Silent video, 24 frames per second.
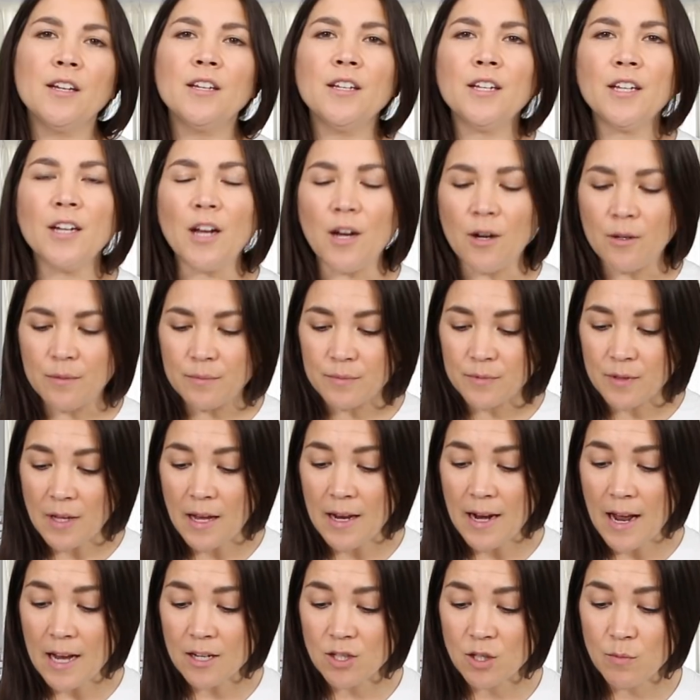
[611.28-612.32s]
you know,
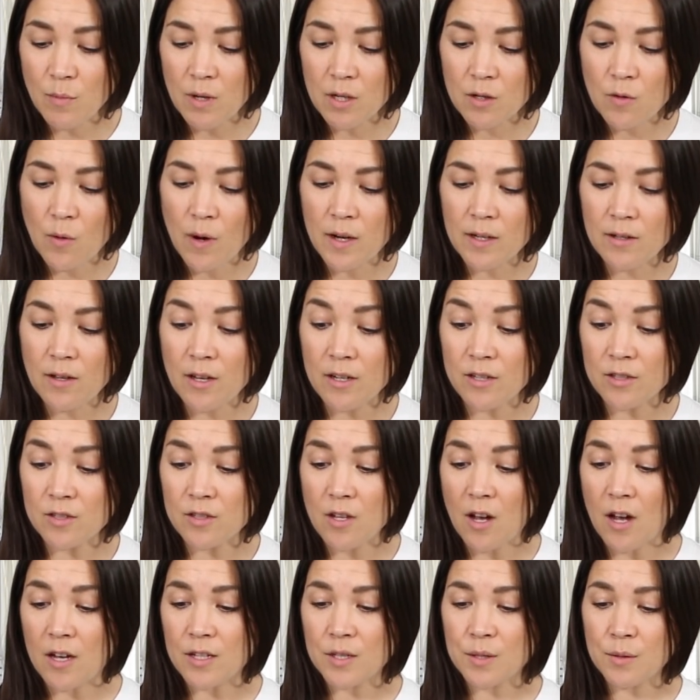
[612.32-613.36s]
it actually made quite a lot of
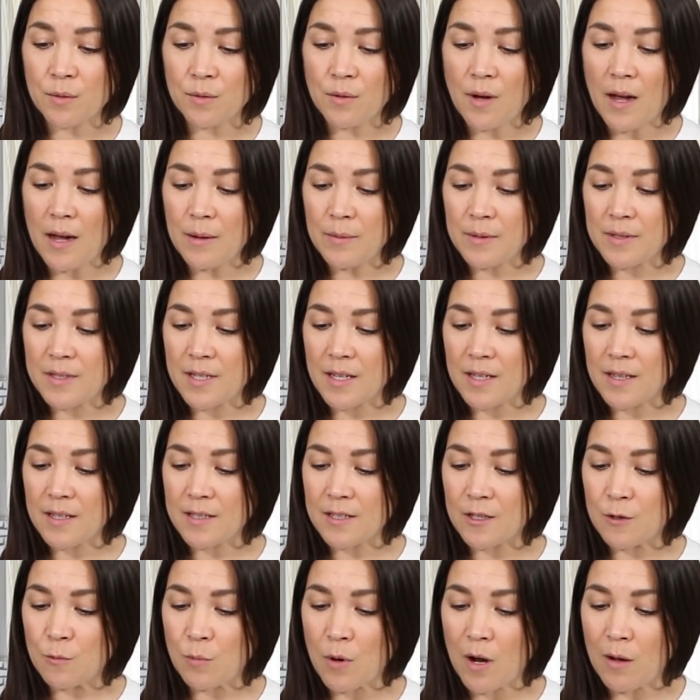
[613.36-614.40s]
sauce. So I would say
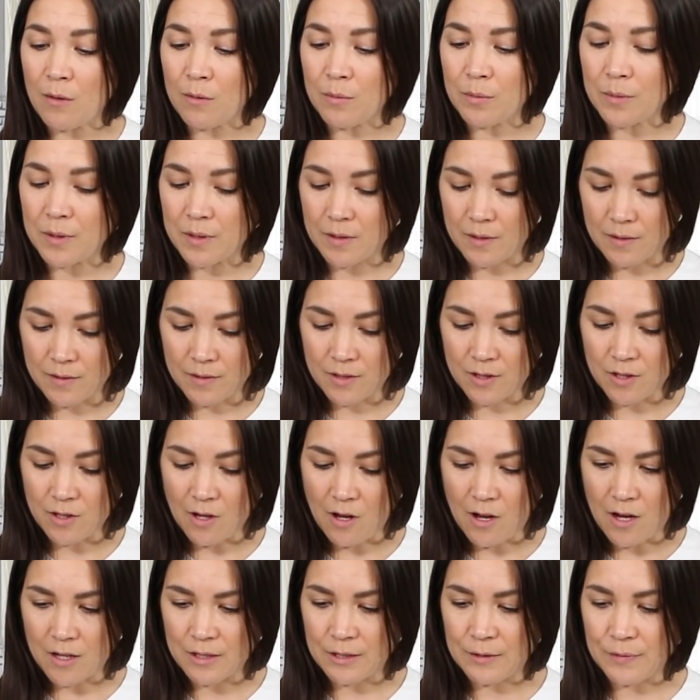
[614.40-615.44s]
this is probably
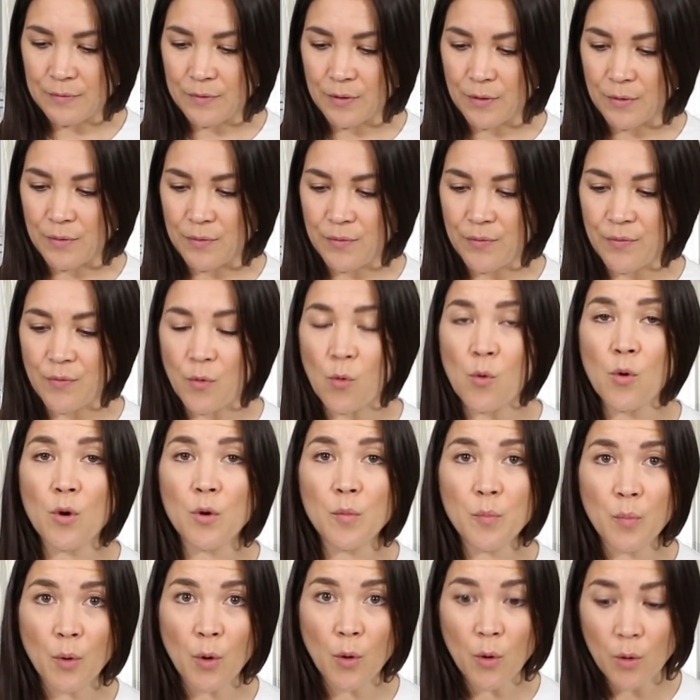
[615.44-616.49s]
sauce for 4
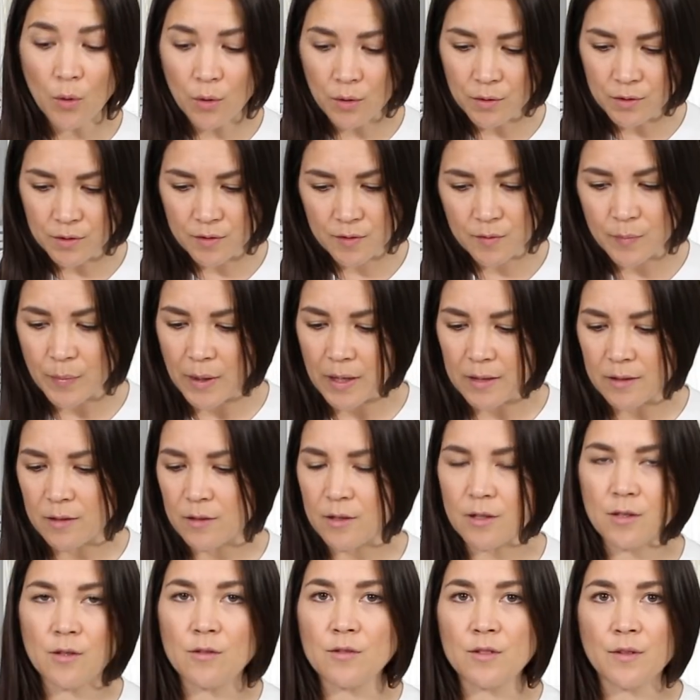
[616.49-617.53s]
bowls, but you
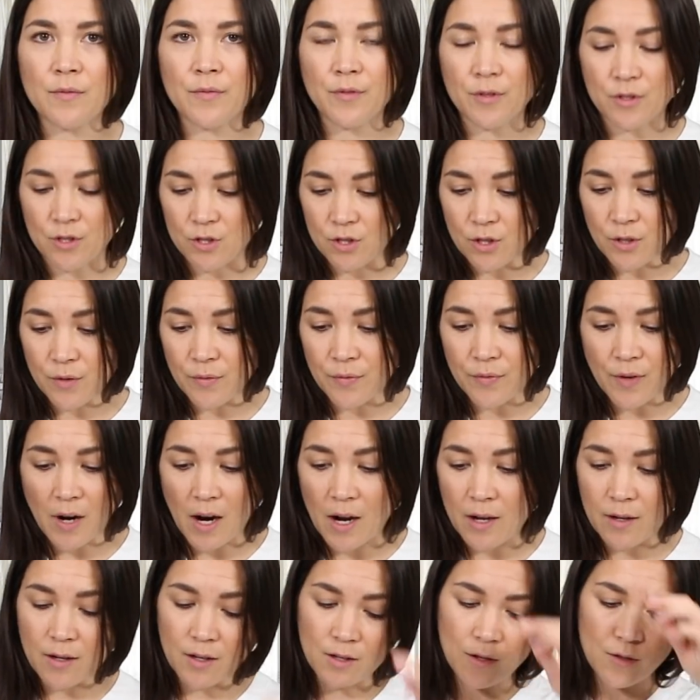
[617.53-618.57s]
could use it for stir
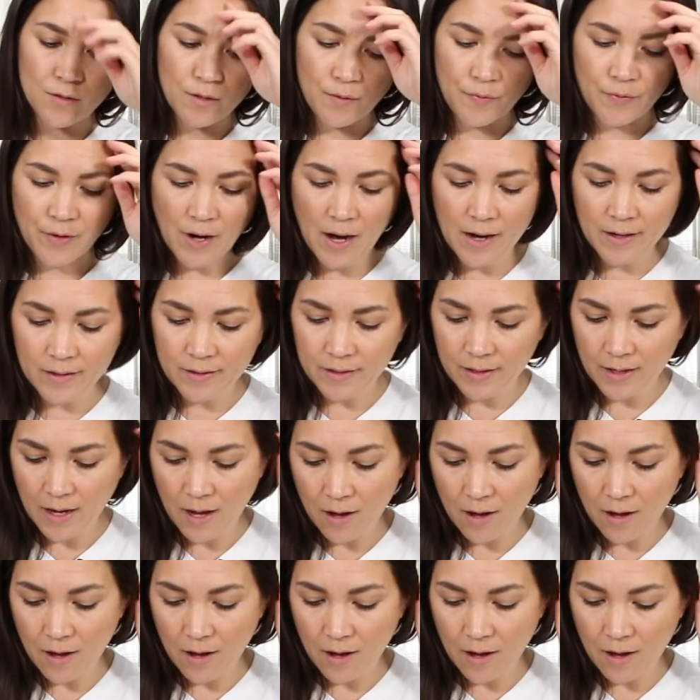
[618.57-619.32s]
fry, you could use it for anything